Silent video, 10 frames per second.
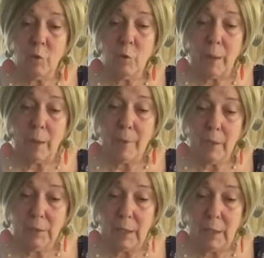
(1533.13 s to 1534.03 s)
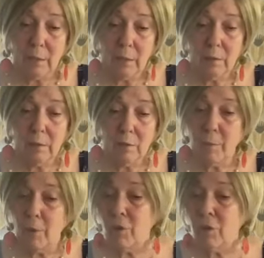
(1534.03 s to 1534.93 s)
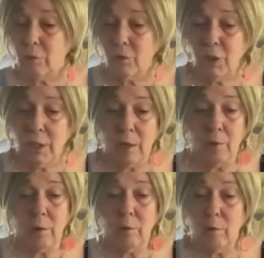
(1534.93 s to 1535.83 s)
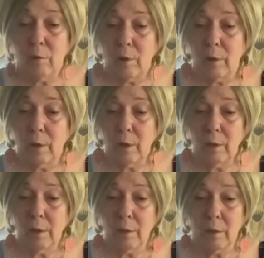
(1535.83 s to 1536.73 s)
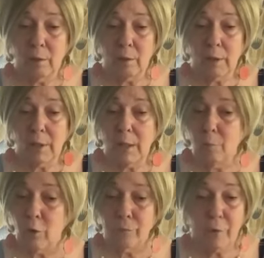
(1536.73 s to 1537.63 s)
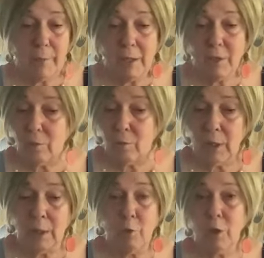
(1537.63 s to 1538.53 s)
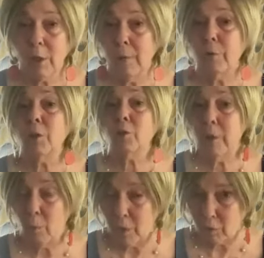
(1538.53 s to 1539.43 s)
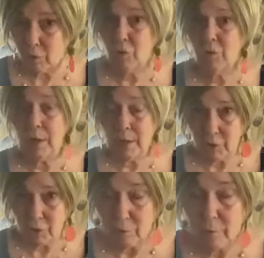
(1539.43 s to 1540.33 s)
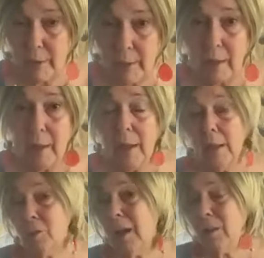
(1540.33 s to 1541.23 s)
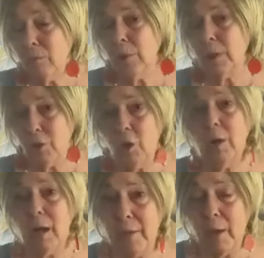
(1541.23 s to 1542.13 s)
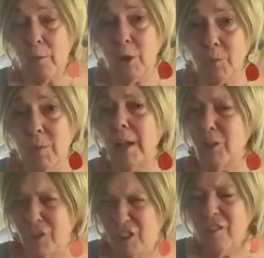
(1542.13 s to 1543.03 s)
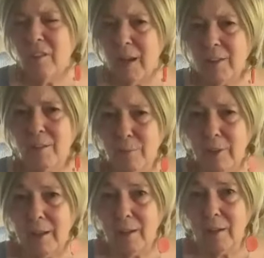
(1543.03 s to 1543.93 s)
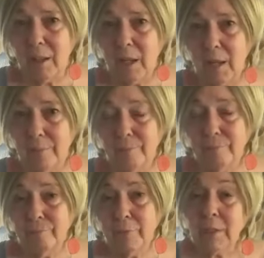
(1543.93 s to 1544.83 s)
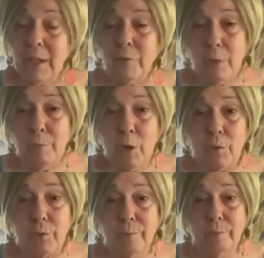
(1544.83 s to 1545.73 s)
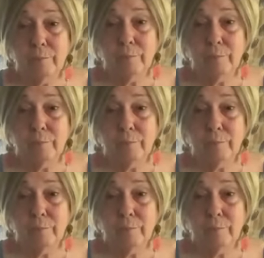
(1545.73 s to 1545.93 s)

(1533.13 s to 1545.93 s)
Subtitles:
you are building spiritual chi or getting more information or getting more confidence, so that when you do say yes, you're ready. So I don't really know how that works, but I do contemplate it a lot because I've done both.